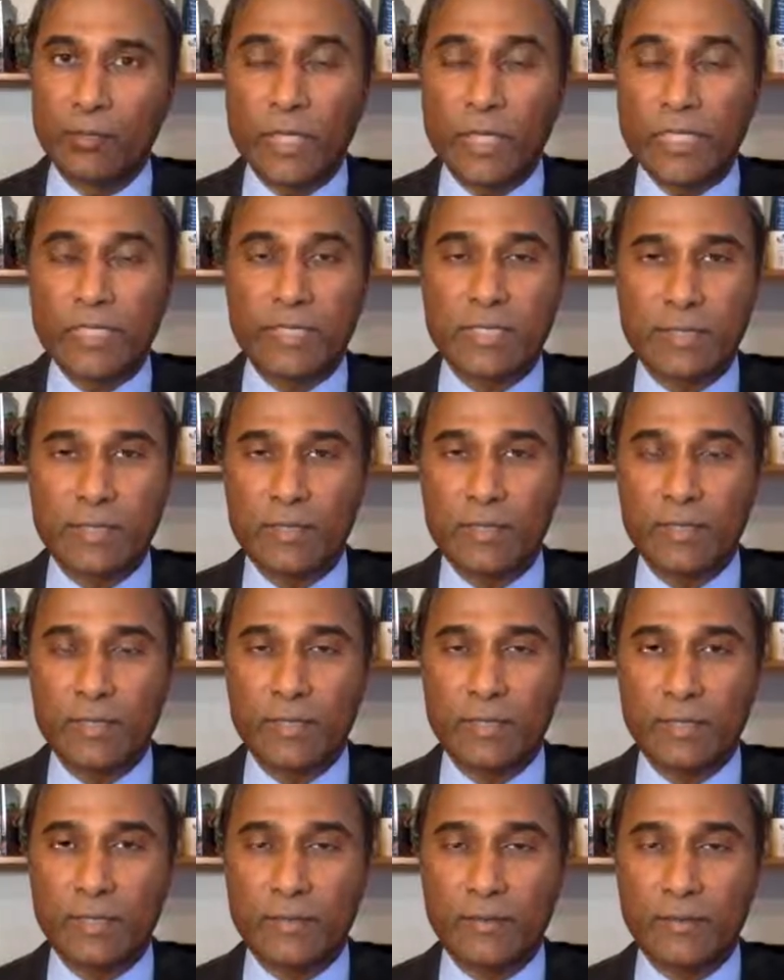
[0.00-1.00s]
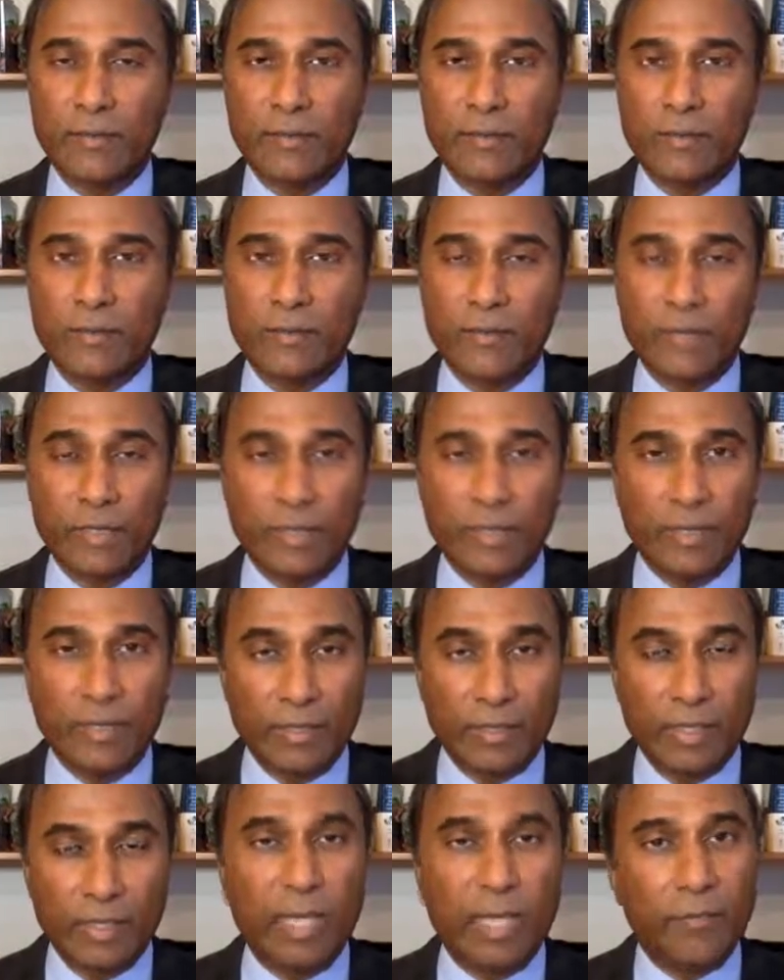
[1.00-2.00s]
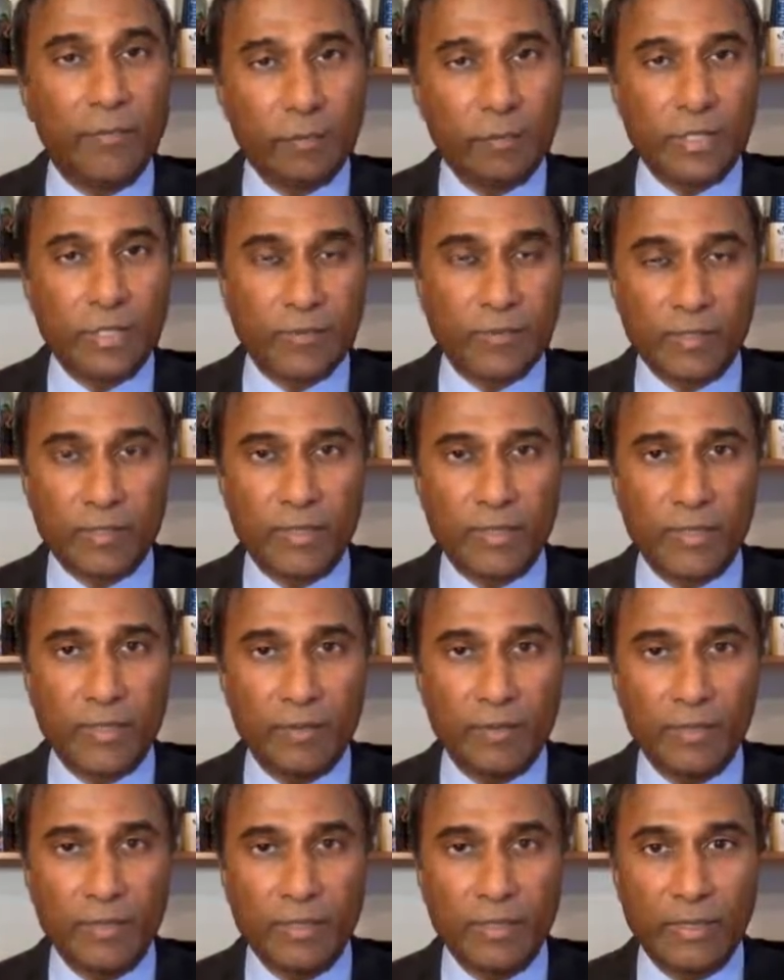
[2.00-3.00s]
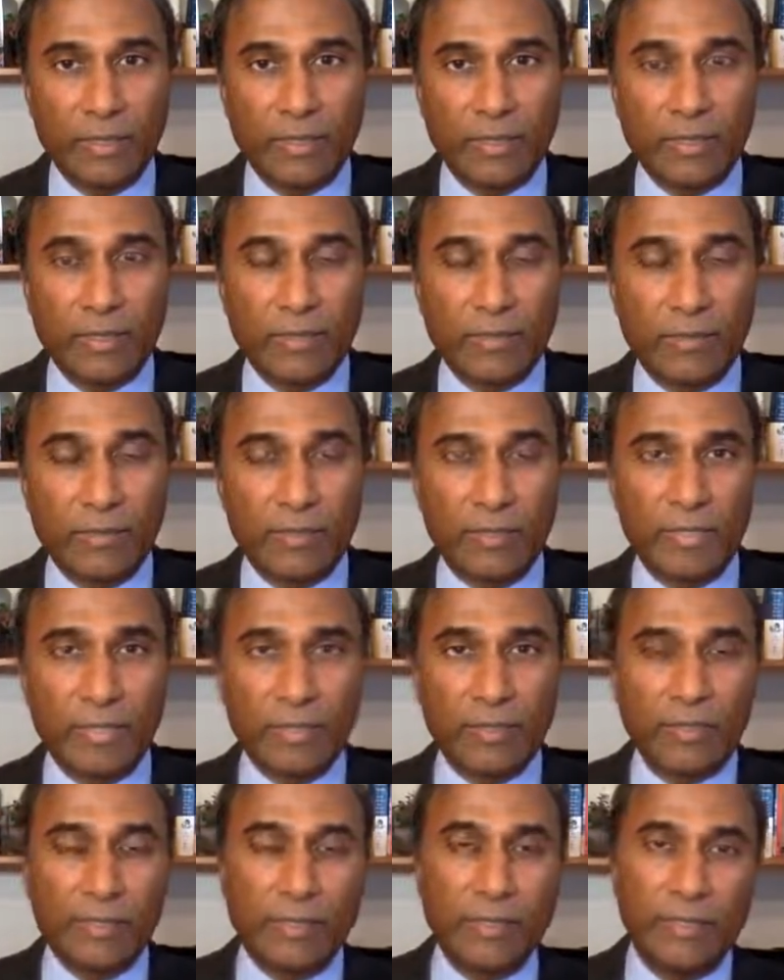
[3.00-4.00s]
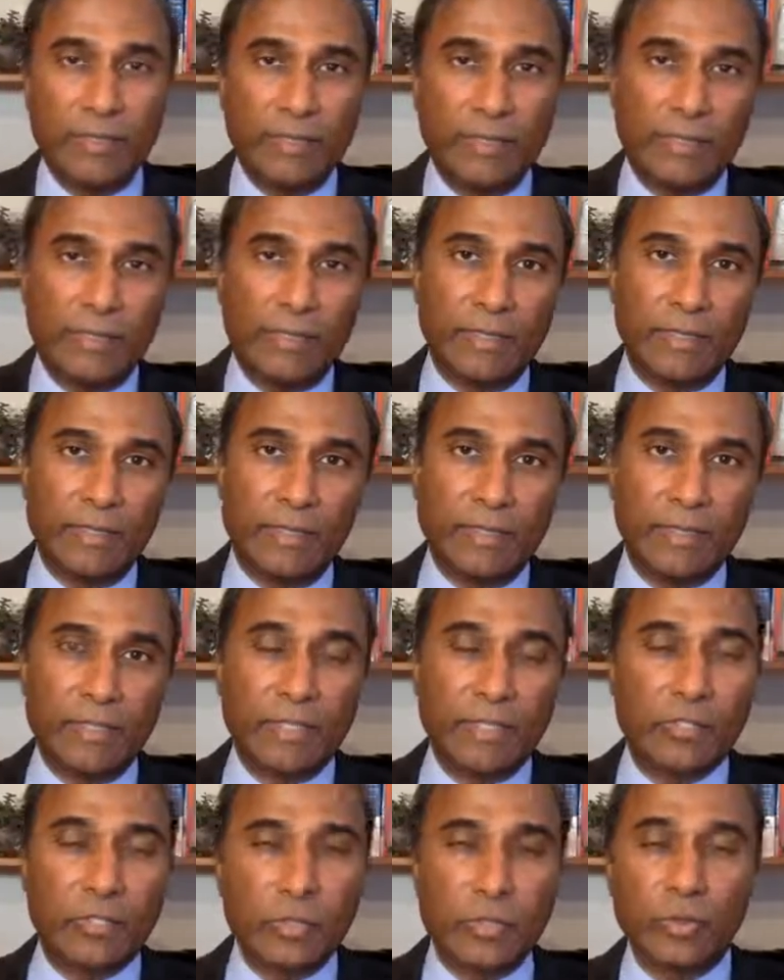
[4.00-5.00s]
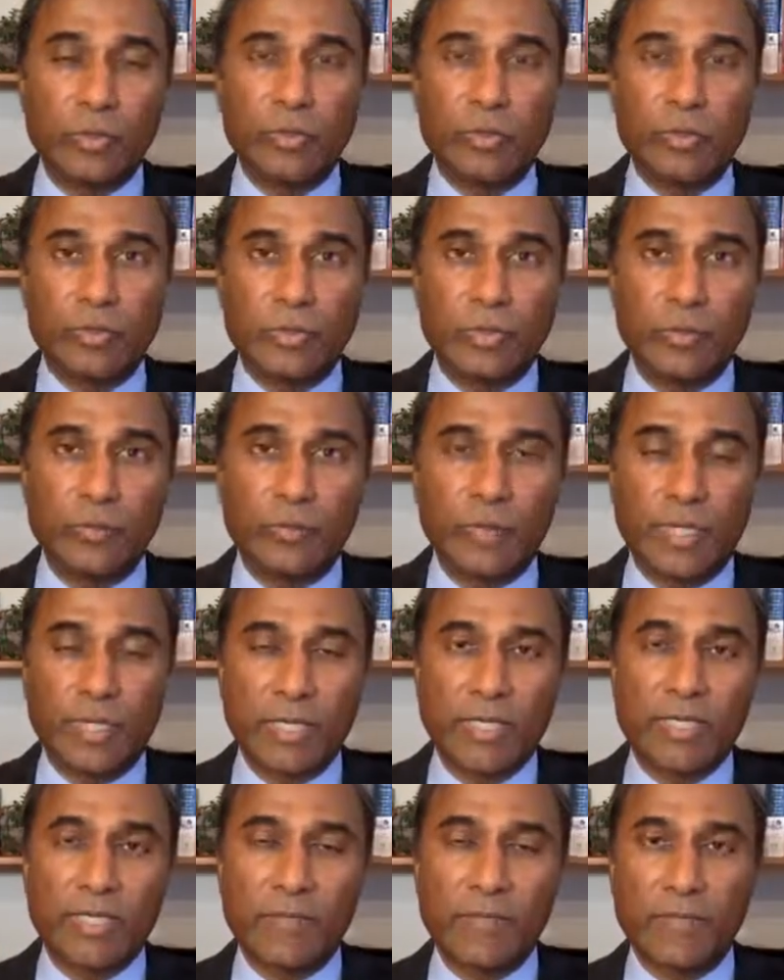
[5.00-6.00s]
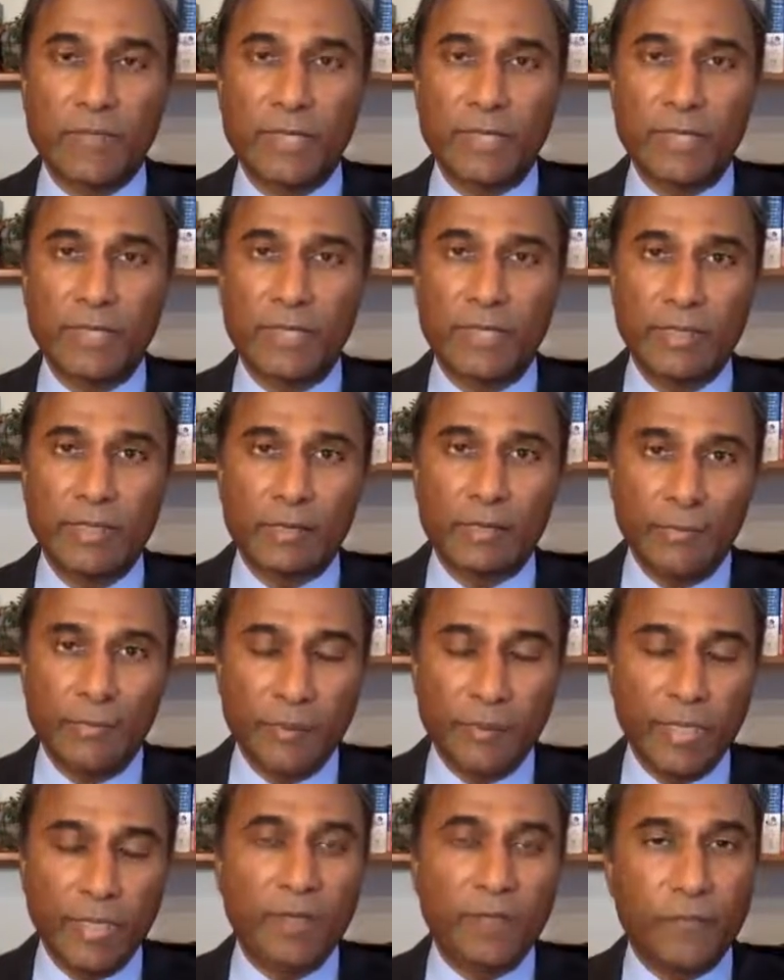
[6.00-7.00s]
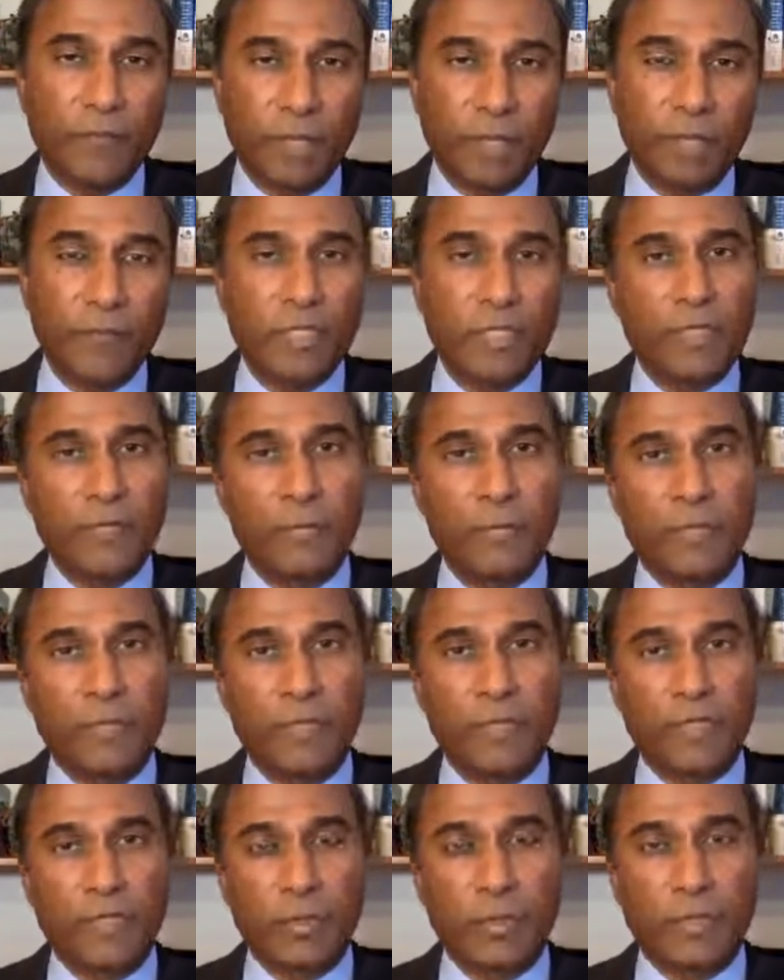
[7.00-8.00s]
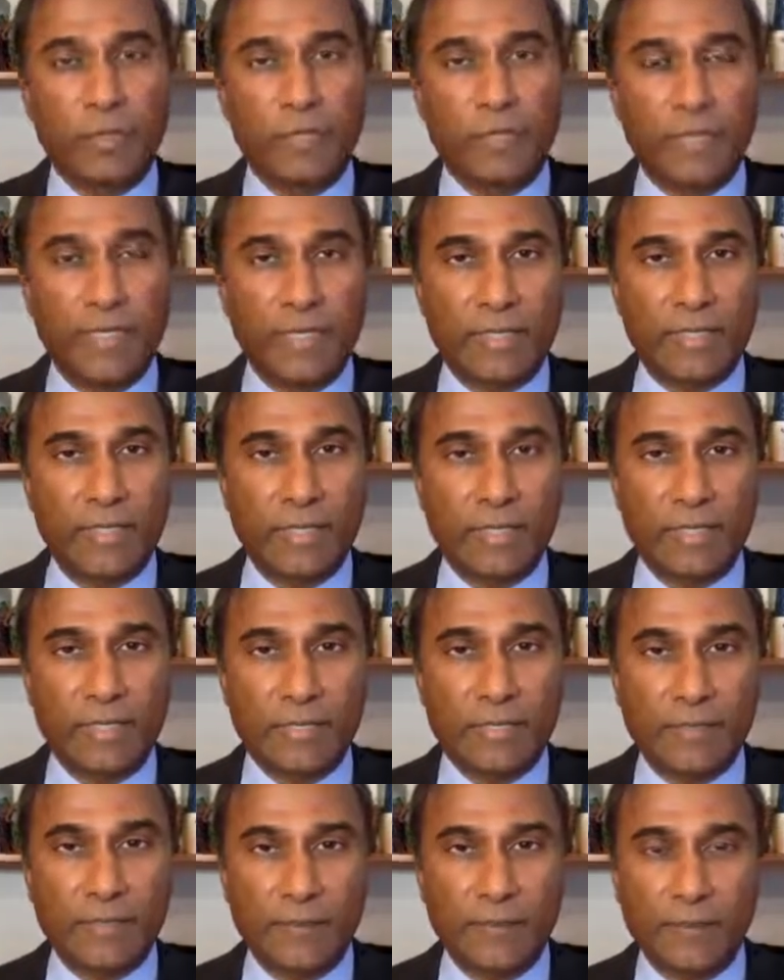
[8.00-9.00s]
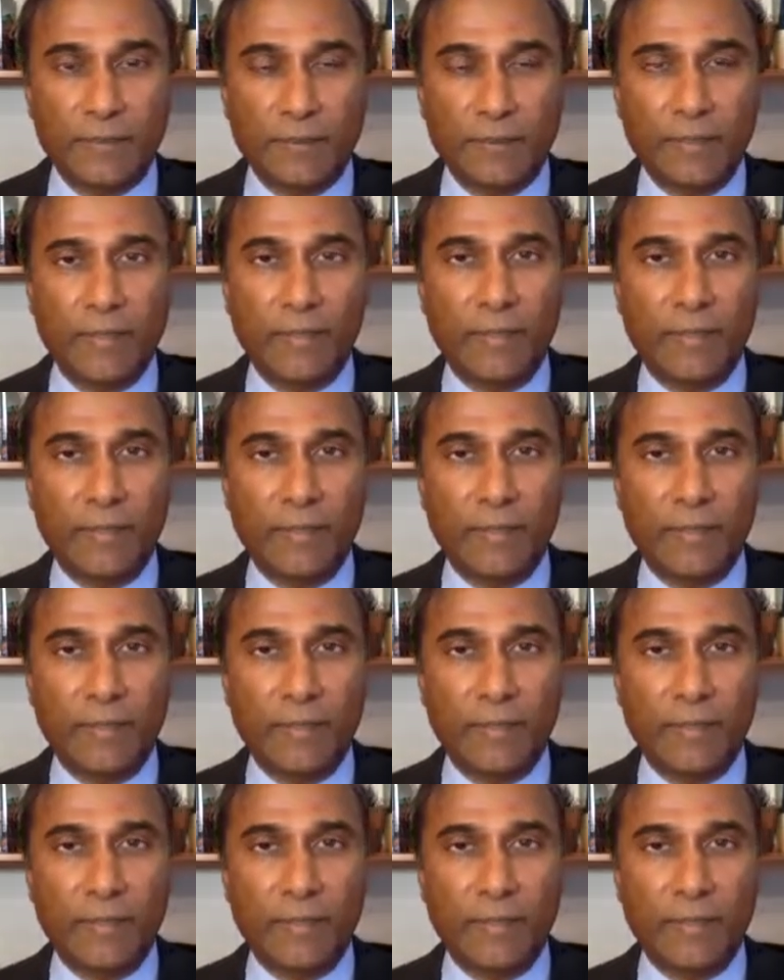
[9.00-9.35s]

risk, for a lot of risk for them, and they're frankly getting sued. So because of that, big pharma is moving towards vaccines.